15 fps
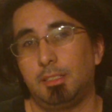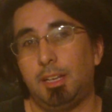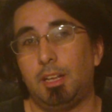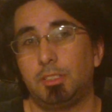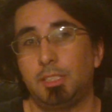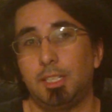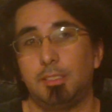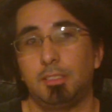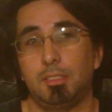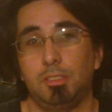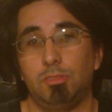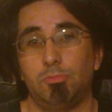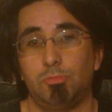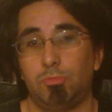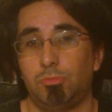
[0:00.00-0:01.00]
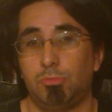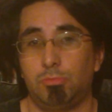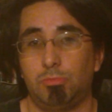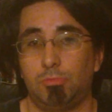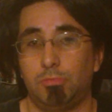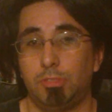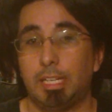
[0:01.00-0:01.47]
now she has to
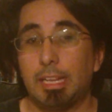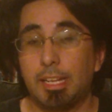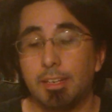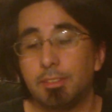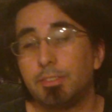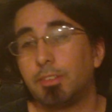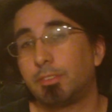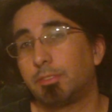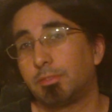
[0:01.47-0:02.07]
relive